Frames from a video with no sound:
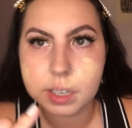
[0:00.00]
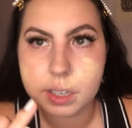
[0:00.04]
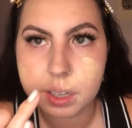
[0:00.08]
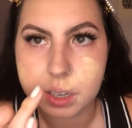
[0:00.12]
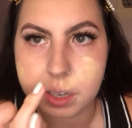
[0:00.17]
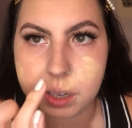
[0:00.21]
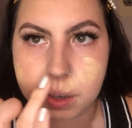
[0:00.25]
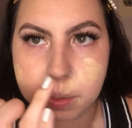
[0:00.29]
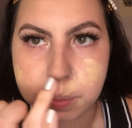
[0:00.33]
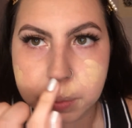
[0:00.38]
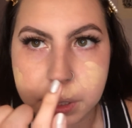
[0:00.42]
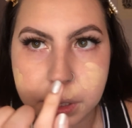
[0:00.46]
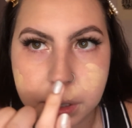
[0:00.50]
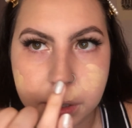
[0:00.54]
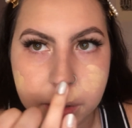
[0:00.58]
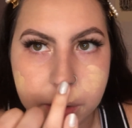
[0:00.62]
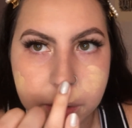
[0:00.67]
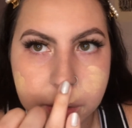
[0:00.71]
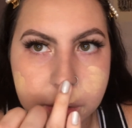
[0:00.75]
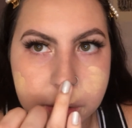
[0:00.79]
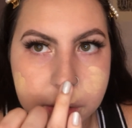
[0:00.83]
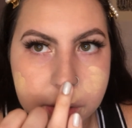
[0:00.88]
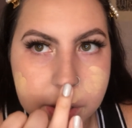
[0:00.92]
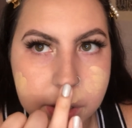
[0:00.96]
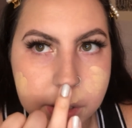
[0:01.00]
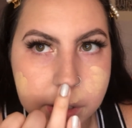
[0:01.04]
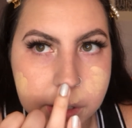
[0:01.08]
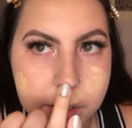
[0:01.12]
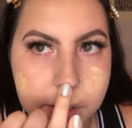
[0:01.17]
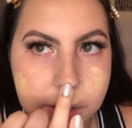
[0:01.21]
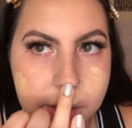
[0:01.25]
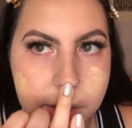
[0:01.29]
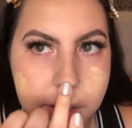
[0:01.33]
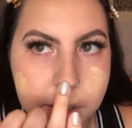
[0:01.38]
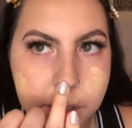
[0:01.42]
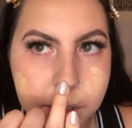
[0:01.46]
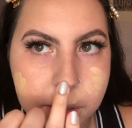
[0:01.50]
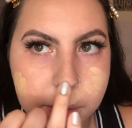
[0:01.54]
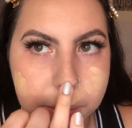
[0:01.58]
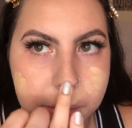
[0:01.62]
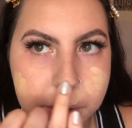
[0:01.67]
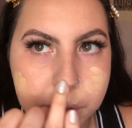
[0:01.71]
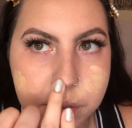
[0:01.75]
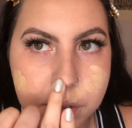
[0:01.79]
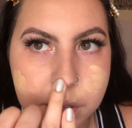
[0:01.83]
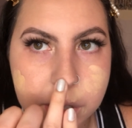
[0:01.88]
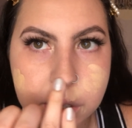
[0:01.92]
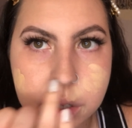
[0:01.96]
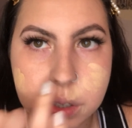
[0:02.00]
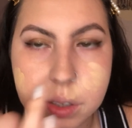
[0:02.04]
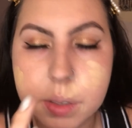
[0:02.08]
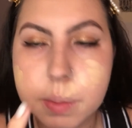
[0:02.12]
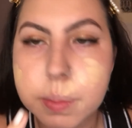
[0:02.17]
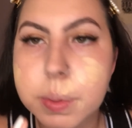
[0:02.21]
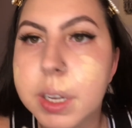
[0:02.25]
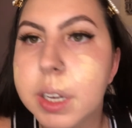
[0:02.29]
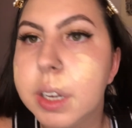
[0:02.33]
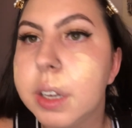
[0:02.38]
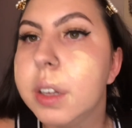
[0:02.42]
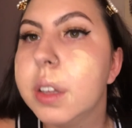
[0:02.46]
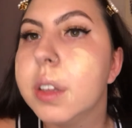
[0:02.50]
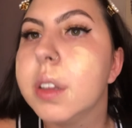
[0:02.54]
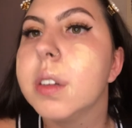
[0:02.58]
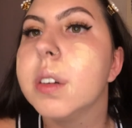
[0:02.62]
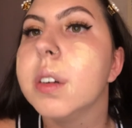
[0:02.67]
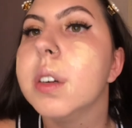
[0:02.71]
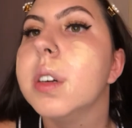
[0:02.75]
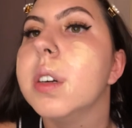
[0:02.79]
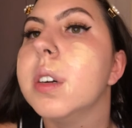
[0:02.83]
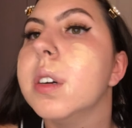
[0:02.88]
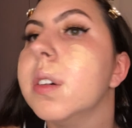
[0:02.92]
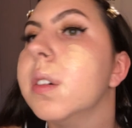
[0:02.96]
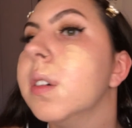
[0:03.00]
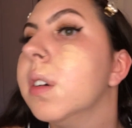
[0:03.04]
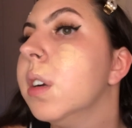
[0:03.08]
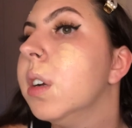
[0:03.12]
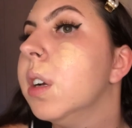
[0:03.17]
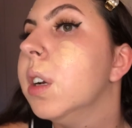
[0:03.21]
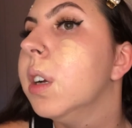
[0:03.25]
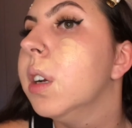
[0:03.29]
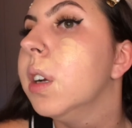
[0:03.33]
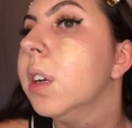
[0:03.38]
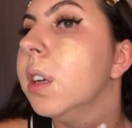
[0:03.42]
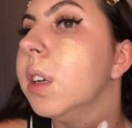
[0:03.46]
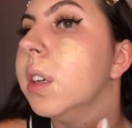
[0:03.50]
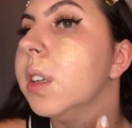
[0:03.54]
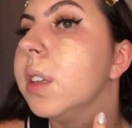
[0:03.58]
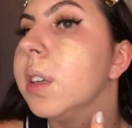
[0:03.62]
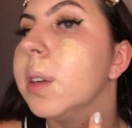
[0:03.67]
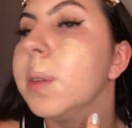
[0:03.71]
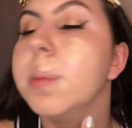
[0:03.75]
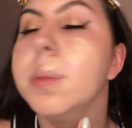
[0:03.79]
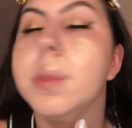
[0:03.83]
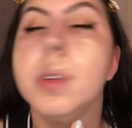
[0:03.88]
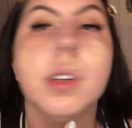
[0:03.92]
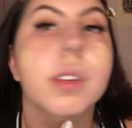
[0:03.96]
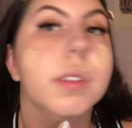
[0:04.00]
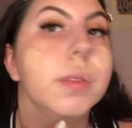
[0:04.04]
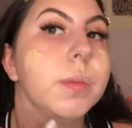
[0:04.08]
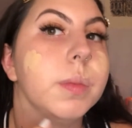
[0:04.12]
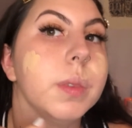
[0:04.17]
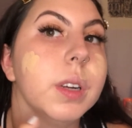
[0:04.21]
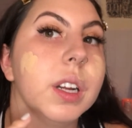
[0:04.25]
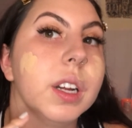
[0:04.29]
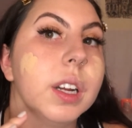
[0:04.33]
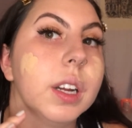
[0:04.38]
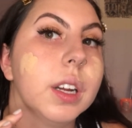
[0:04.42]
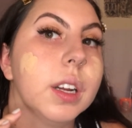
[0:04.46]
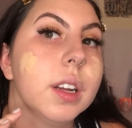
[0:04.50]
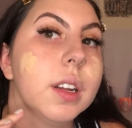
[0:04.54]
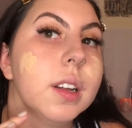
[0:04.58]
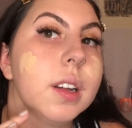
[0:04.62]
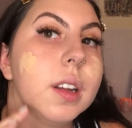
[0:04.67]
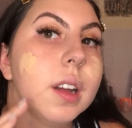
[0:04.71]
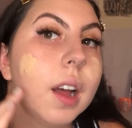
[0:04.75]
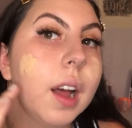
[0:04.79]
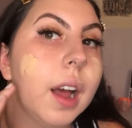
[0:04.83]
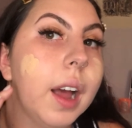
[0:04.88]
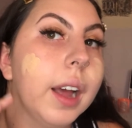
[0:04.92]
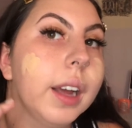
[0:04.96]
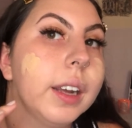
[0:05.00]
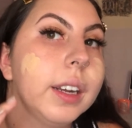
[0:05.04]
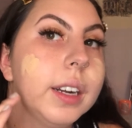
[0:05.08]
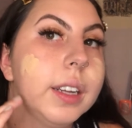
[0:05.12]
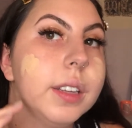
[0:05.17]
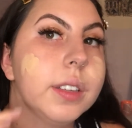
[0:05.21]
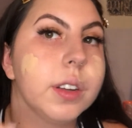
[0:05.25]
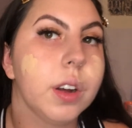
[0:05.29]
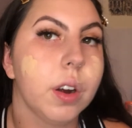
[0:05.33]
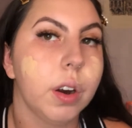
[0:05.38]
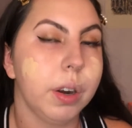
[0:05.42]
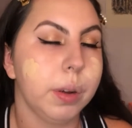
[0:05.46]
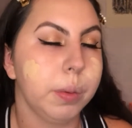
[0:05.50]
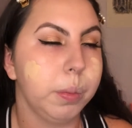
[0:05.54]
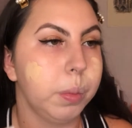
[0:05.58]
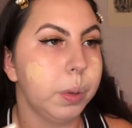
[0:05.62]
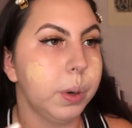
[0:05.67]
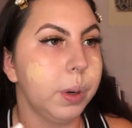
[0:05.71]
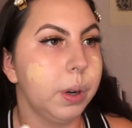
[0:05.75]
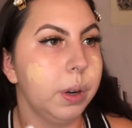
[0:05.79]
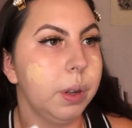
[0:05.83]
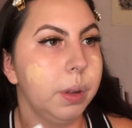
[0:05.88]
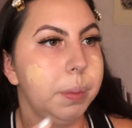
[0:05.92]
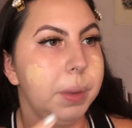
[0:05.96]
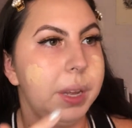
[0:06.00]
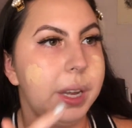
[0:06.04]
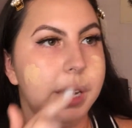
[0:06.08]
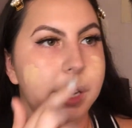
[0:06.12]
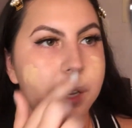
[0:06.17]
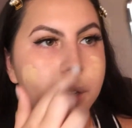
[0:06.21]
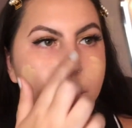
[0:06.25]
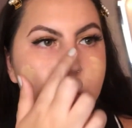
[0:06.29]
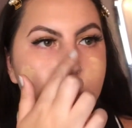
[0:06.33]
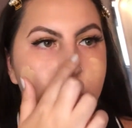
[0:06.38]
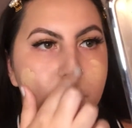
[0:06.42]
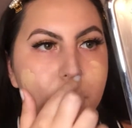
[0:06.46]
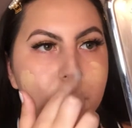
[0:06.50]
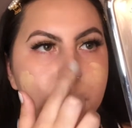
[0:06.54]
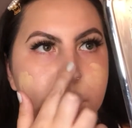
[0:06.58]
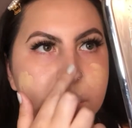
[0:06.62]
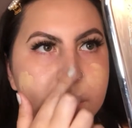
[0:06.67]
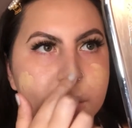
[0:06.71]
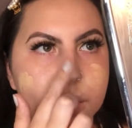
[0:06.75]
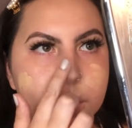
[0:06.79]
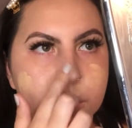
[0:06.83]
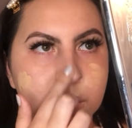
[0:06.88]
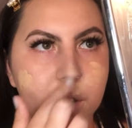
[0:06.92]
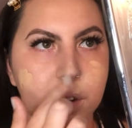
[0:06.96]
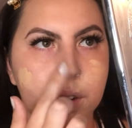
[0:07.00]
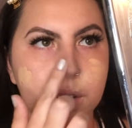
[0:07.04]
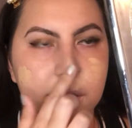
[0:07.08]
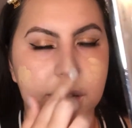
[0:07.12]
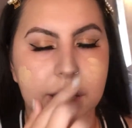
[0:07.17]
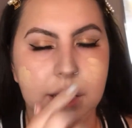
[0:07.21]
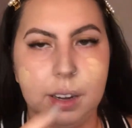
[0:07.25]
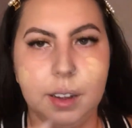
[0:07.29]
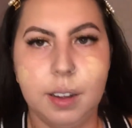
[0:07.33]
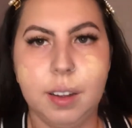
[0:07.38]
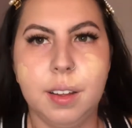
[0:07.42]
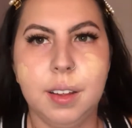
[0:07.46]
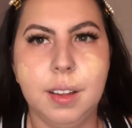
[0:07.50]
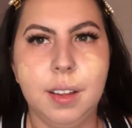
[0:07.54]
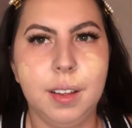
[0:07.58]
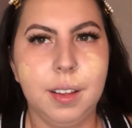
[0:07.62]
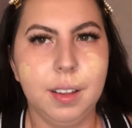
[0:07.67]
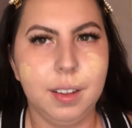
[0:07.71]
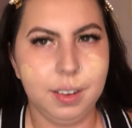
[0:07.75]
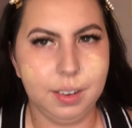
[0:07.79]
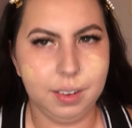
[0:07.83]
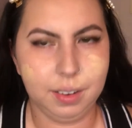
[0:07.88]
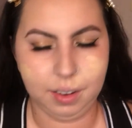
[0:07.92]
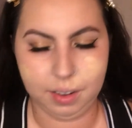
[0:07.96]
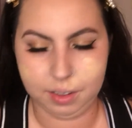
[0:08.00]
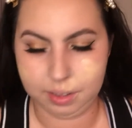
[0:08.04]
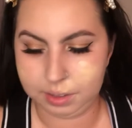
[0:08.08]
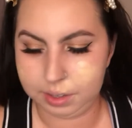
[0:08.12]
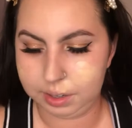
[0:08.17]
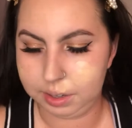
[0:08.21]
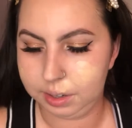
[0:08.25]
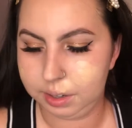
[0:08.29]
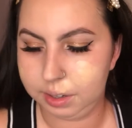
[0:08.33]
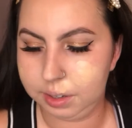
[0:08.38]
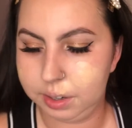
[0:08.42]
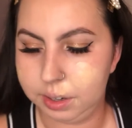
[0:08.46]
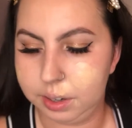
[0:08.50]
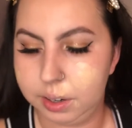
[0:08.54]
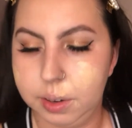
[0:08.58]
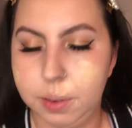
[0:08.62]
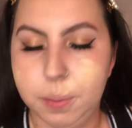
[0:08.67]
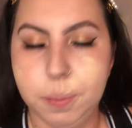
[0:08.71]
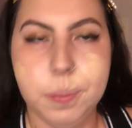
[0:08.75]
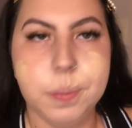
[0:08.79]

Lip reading: like on my nose, you can see like my freckles peeking through, some of my acne scarring peeking through, but it's not like nothing, you know?